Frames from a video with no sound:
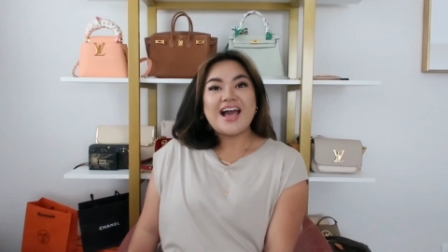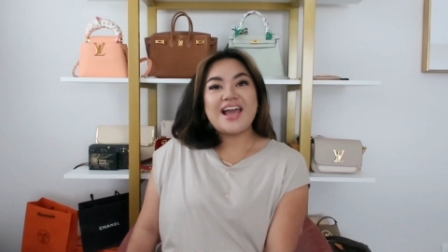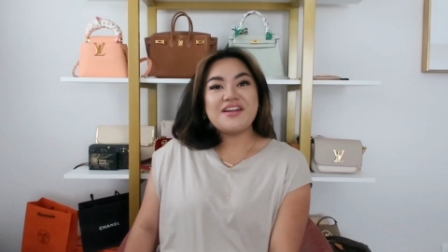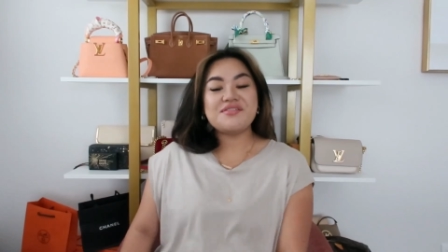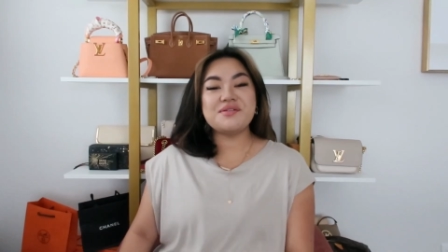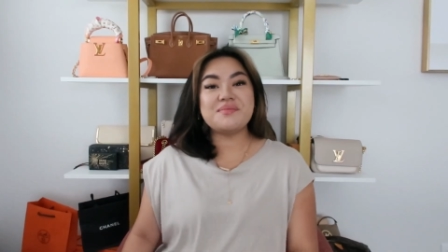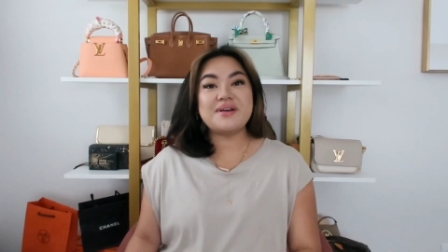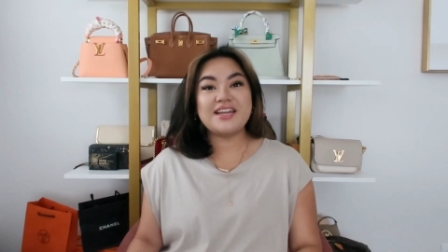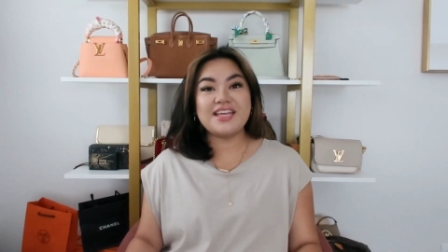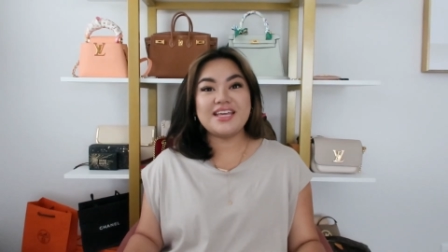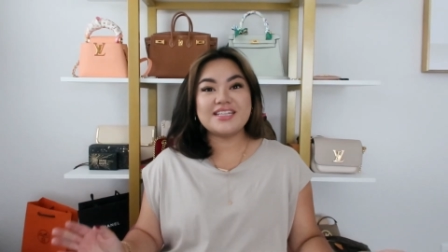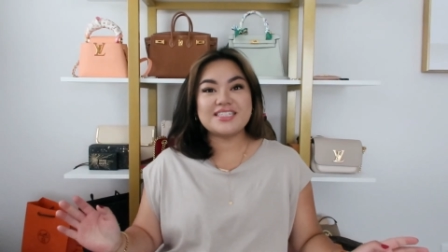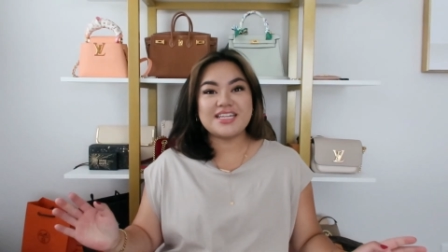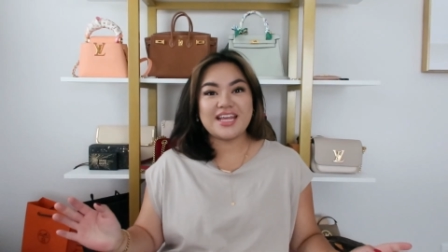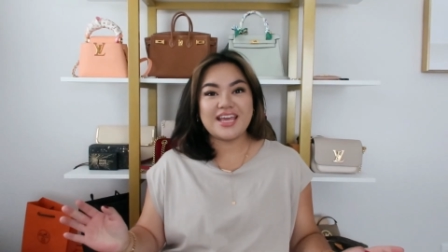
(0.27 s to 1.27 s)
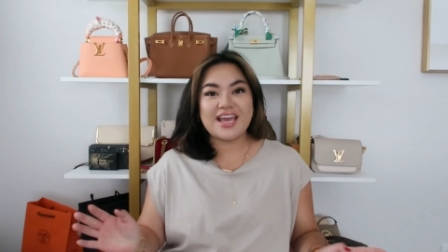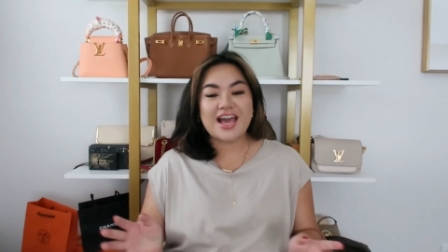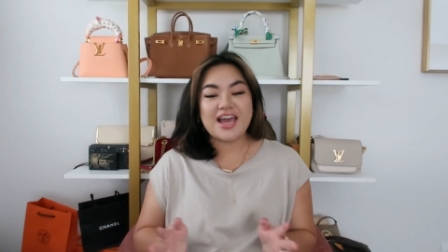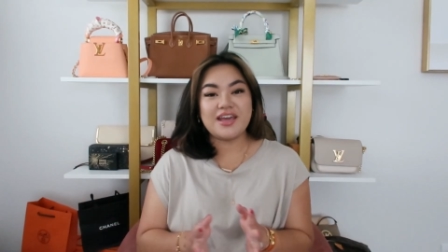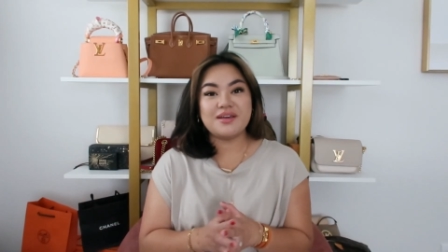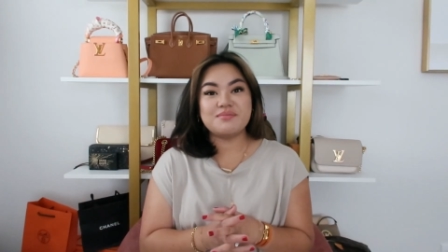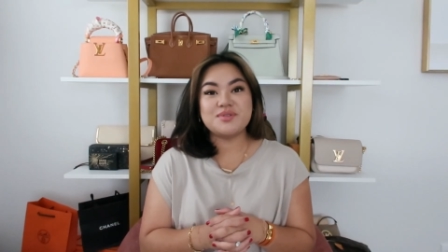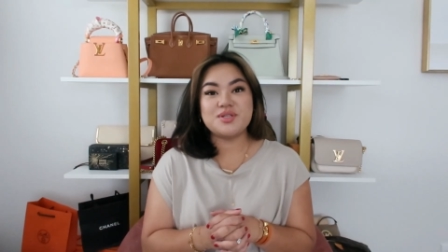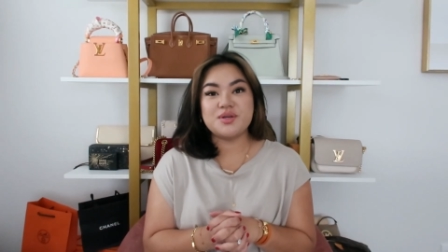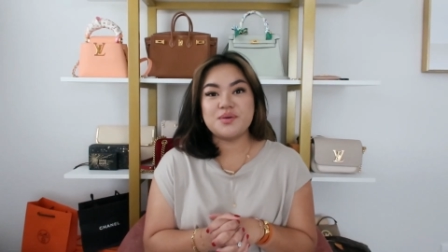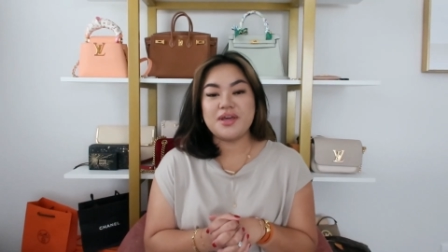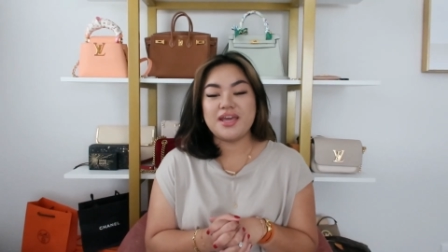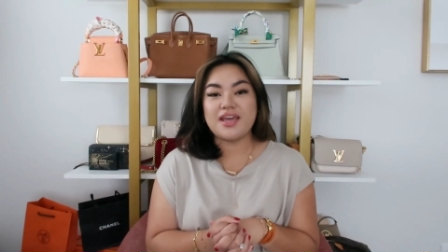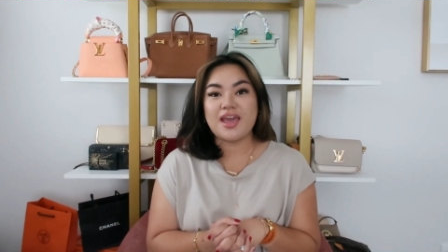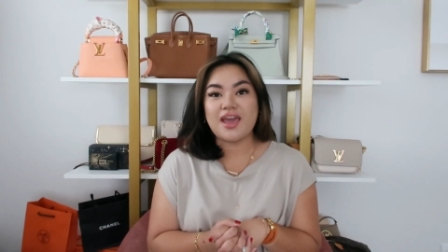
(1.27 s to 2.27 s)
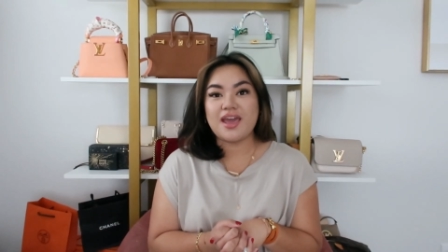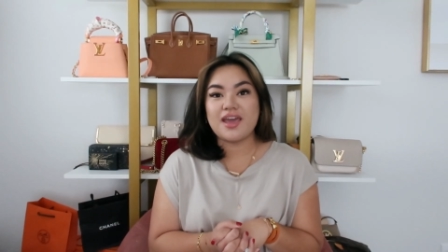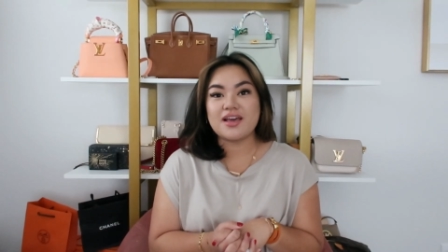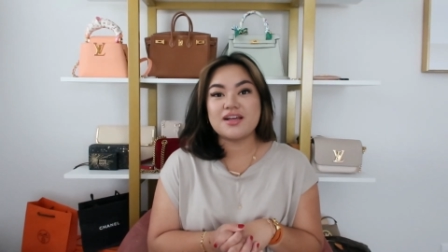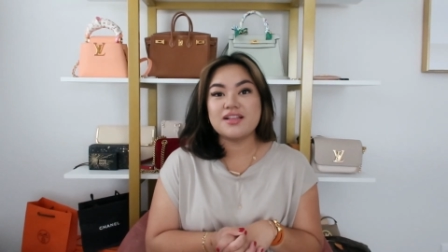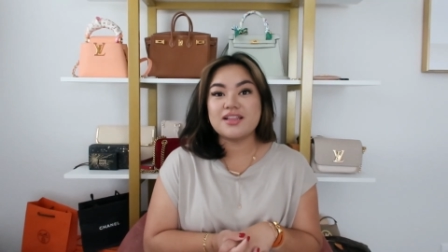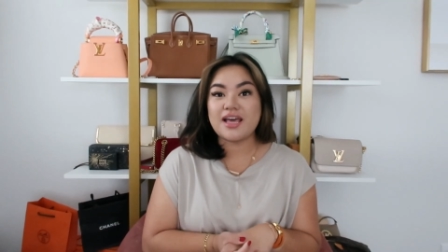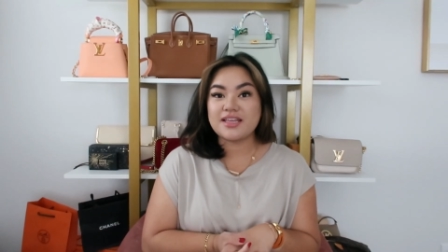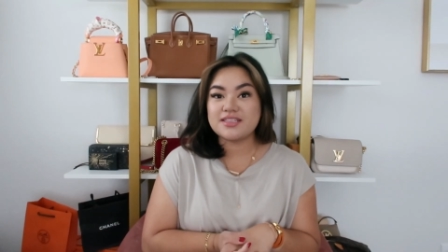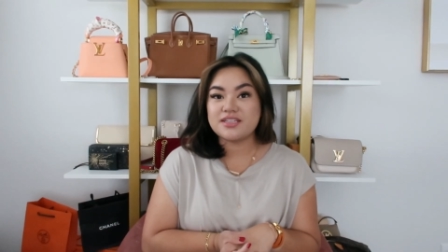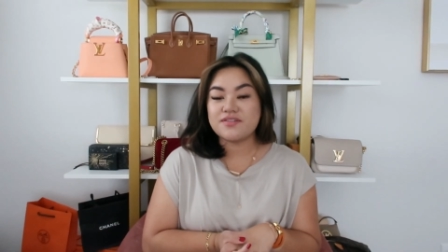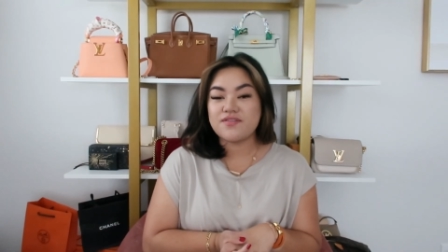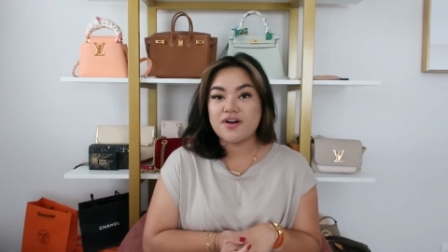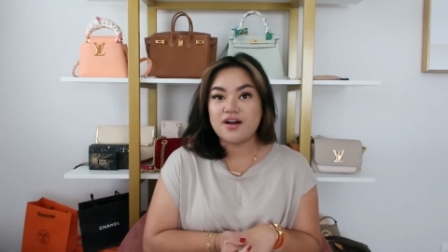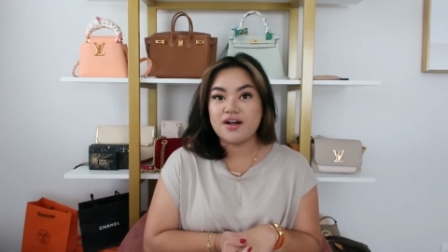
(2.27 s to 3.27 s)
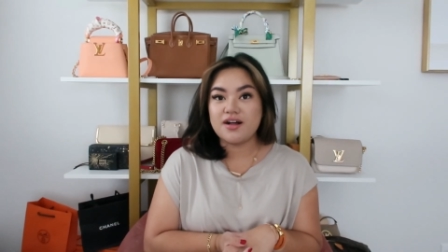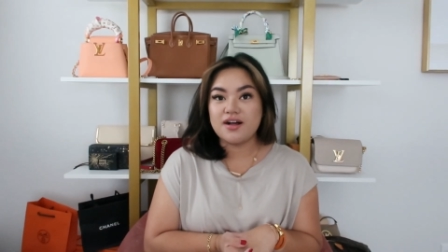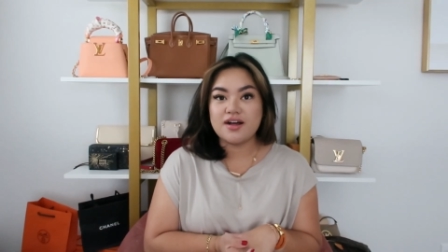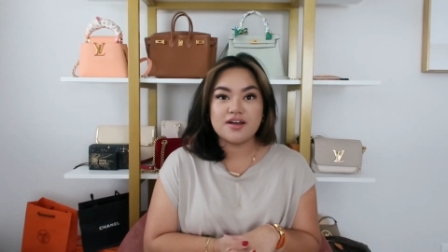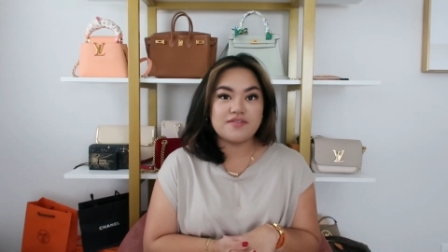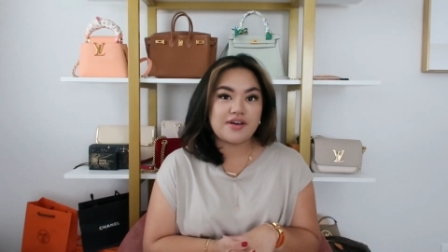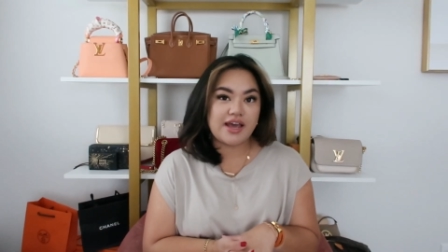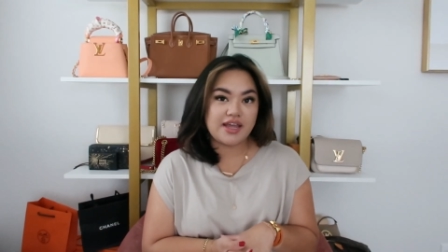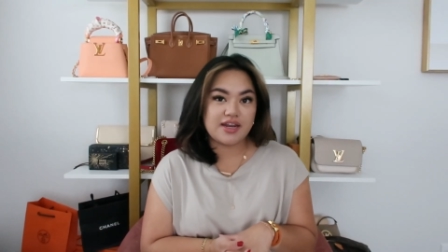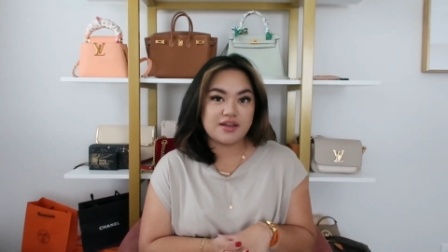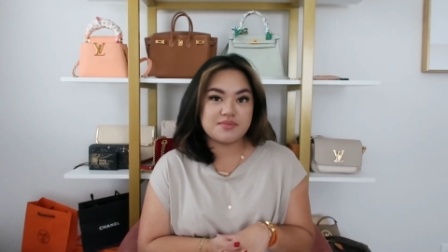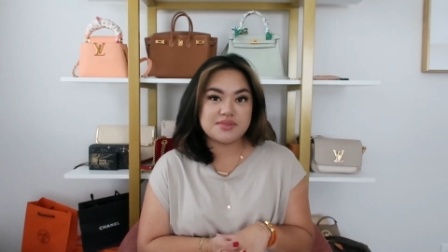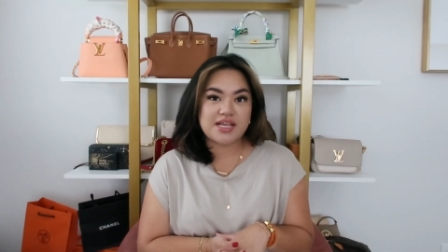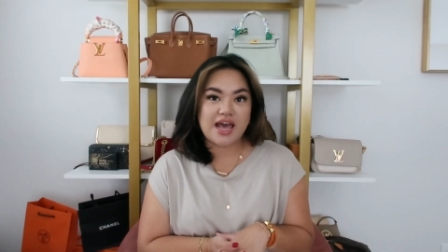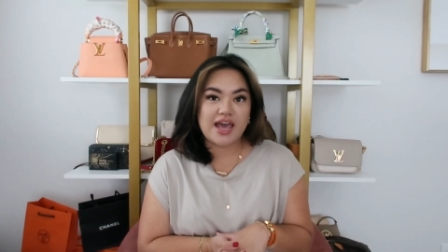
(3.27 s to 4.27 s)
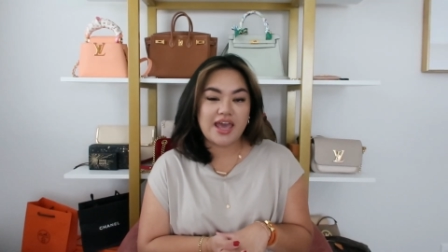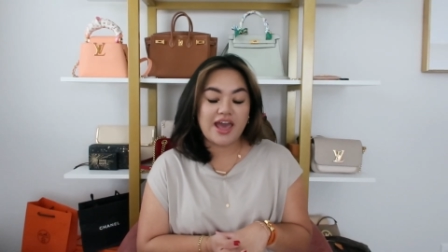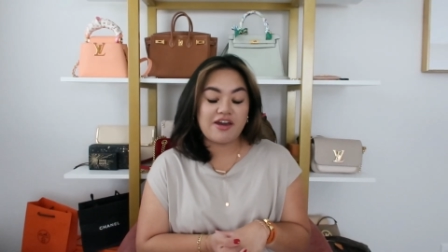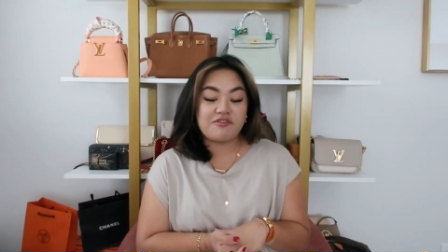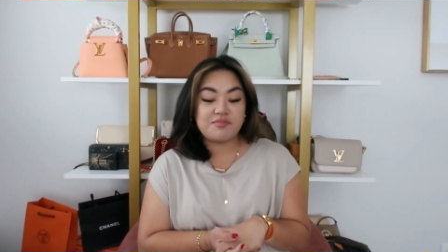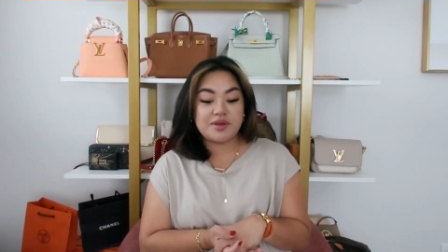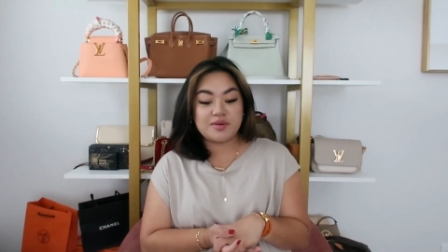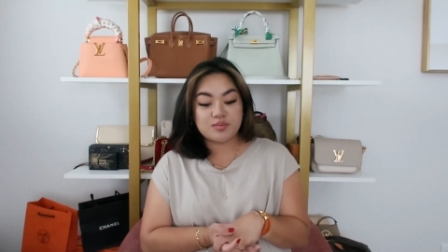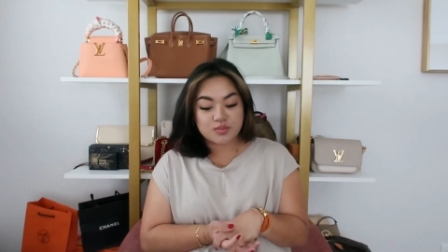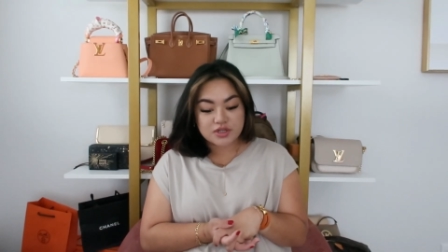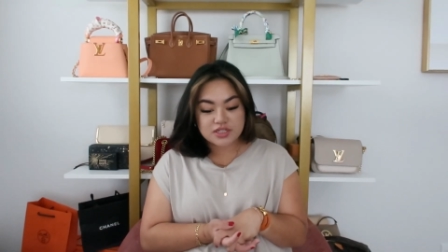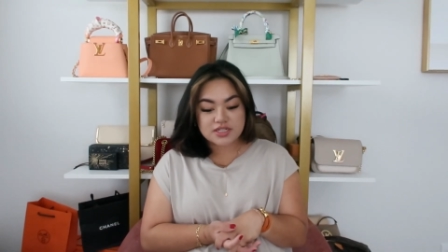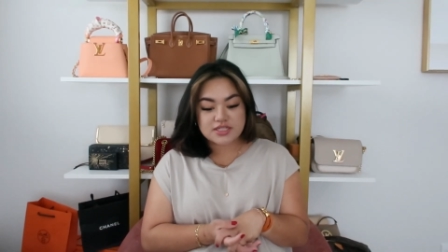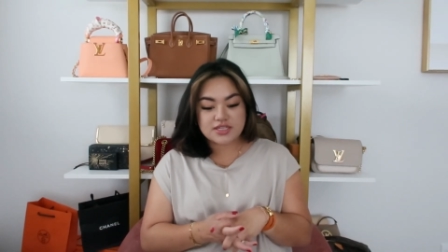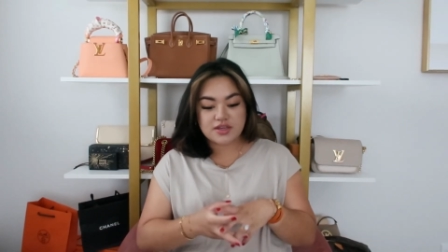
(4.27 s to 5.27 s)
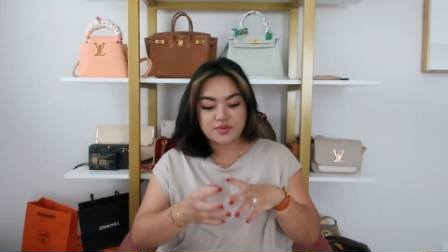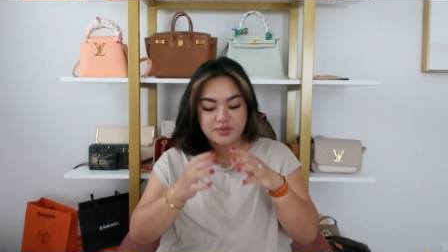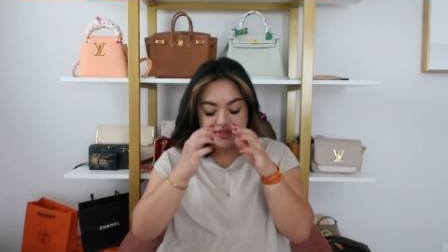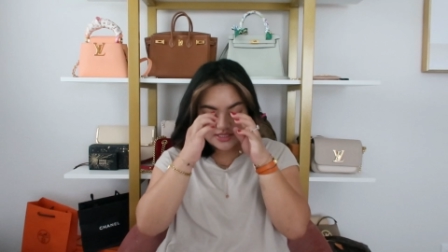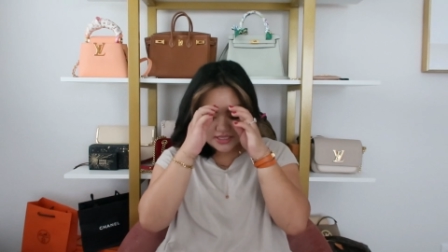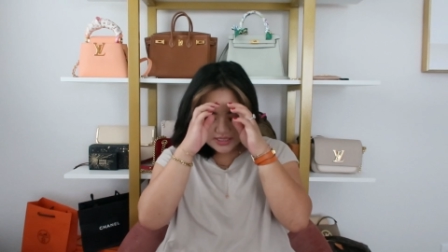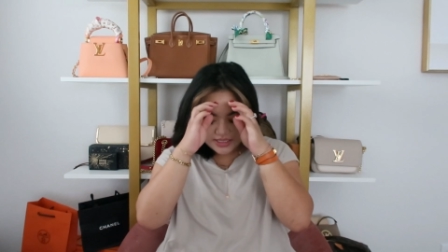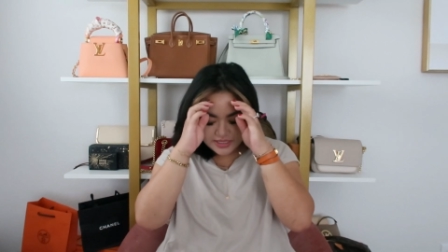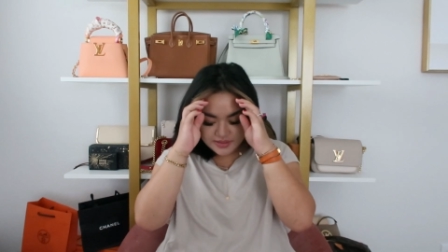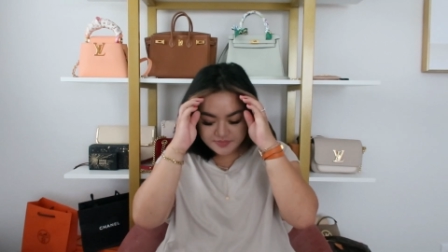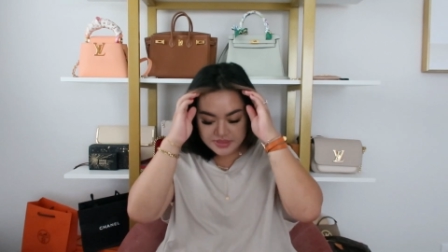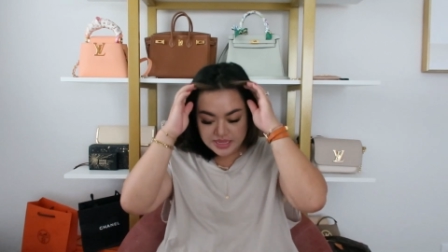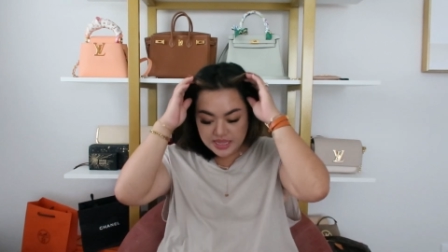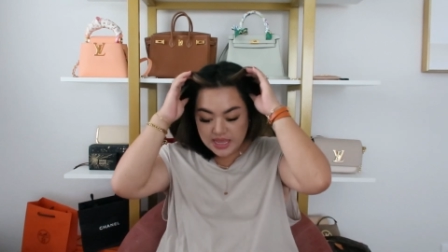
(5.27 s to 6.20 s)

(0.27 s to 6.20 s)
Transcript: Hi everybody, today I am doing a collective haul of items I have been purchasing recently.